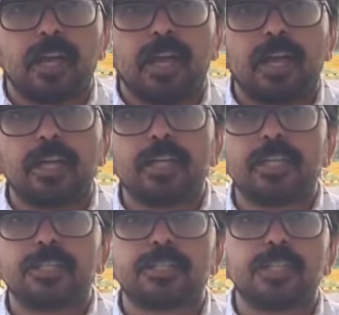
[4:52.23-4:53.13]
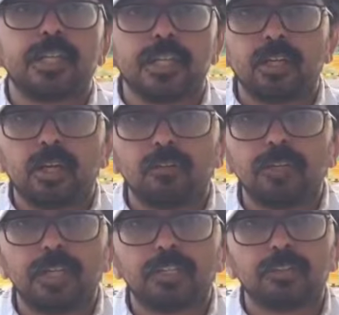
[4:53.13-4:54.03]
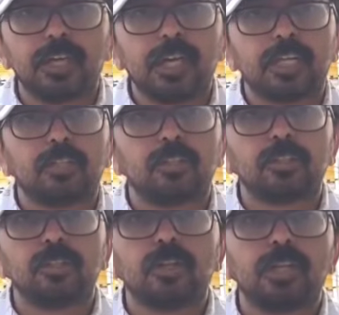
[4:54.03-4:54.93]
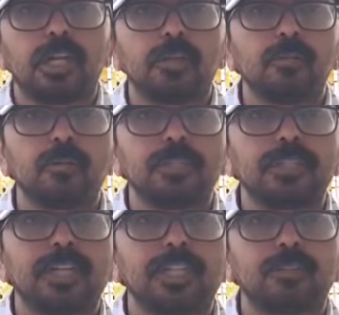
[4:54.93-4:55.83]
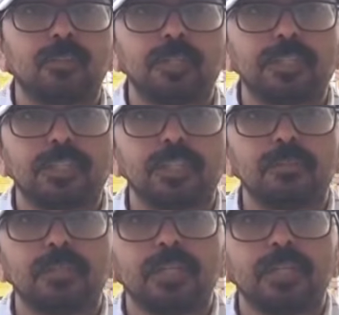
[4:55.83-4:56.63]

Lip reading: and has taken a lot of wickets with that, so it's not like Mohammad Siraj's wobble seam